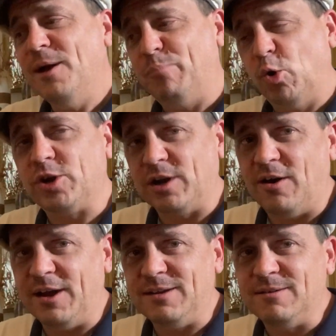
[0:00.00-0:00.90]

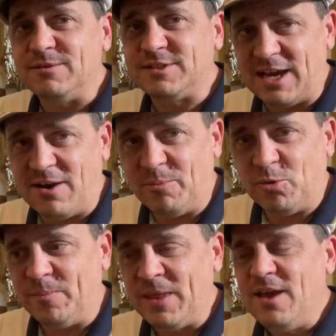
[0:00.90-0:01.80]
borderline
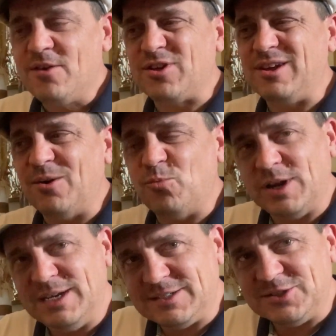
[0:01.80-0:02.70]
terrible. So you don't want
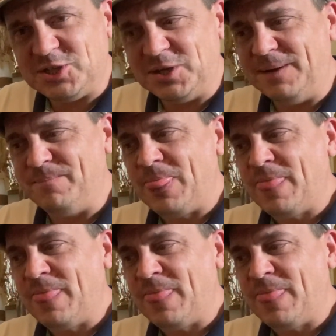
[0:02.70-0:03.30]
to listen to it.